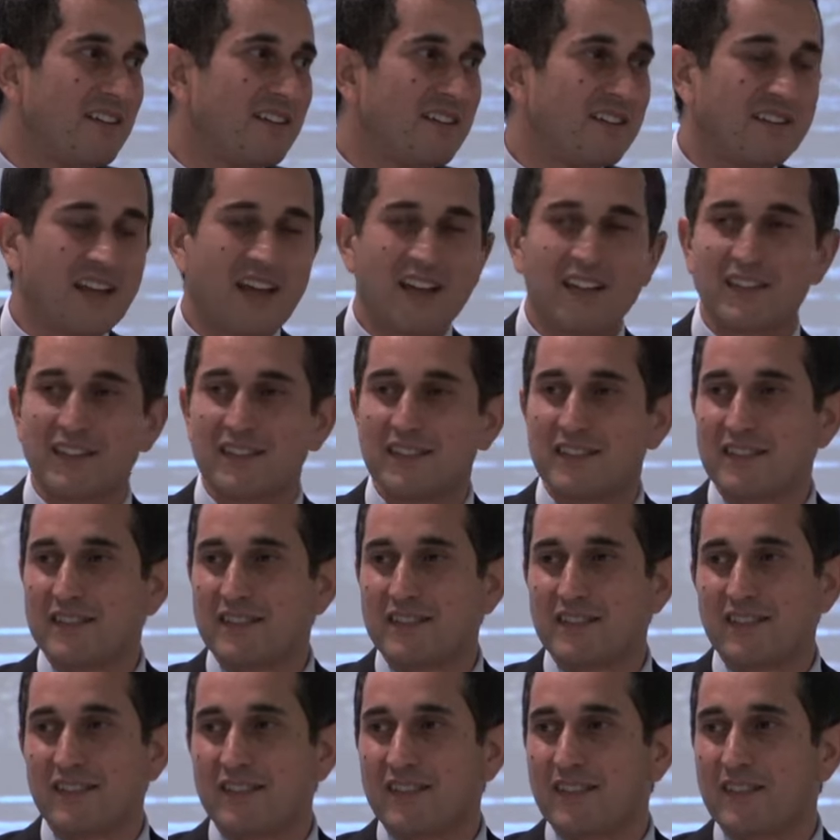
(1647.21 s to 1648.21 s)
that
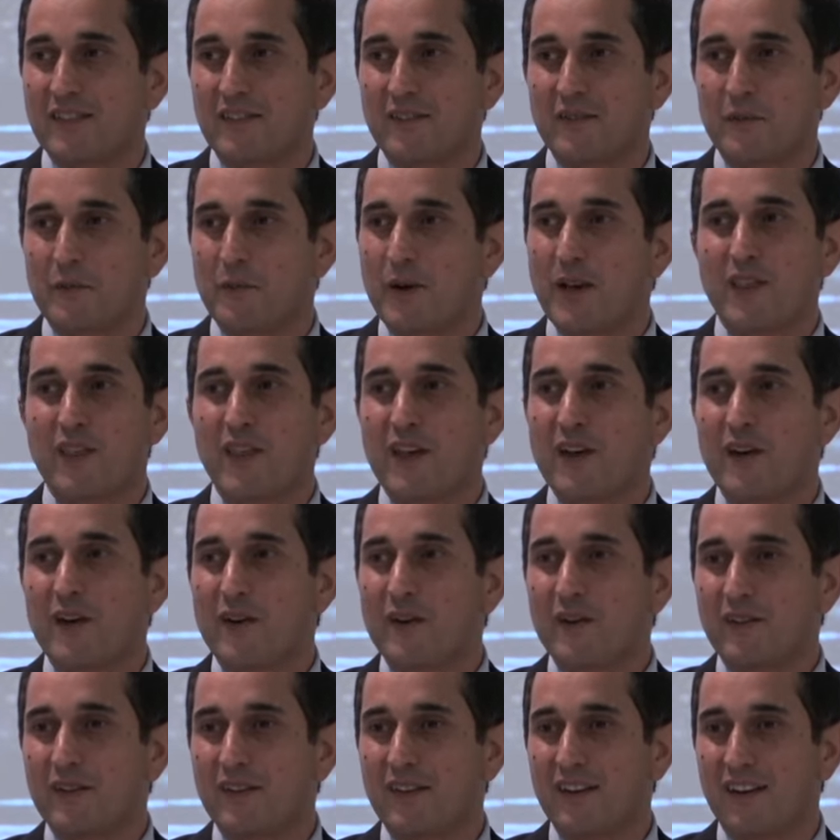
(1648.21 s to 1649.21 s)
with
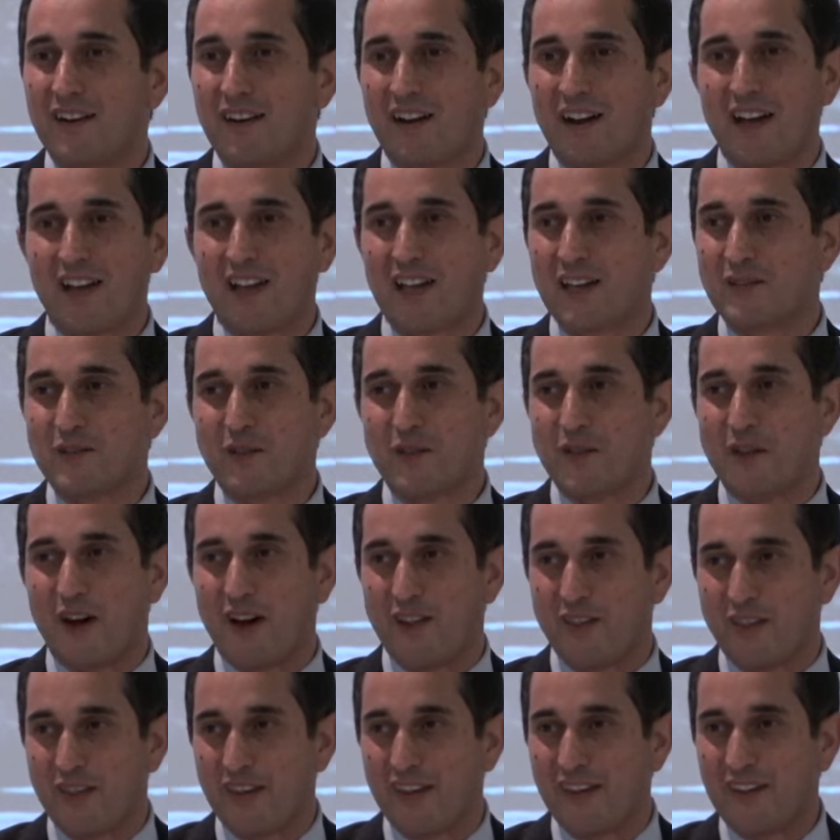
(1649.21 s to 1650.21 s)
you, I can do
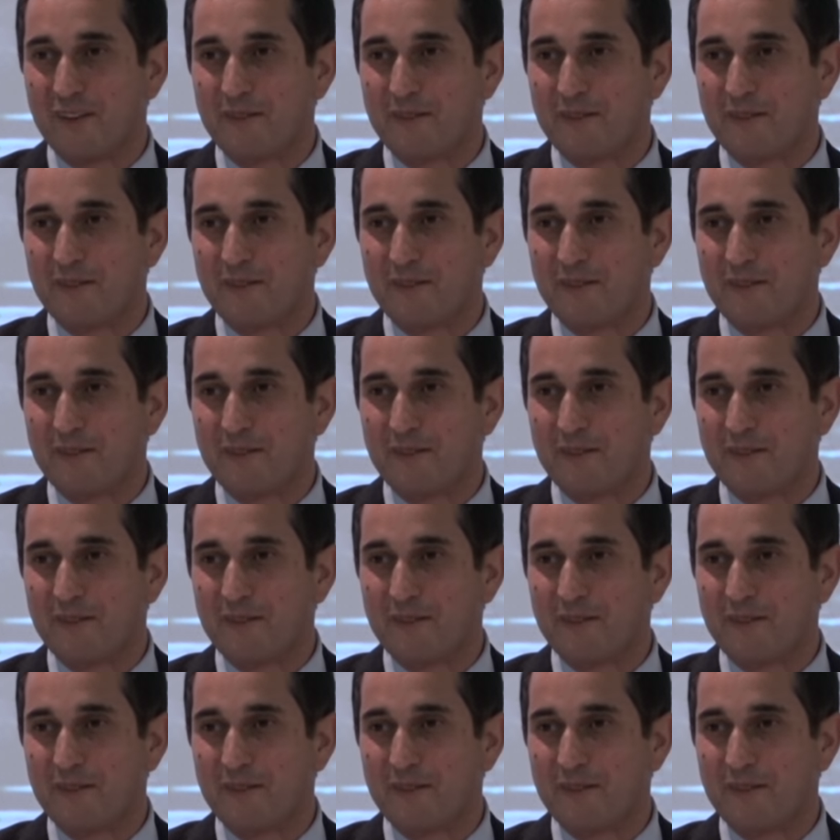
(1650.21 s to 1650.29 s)
nothing.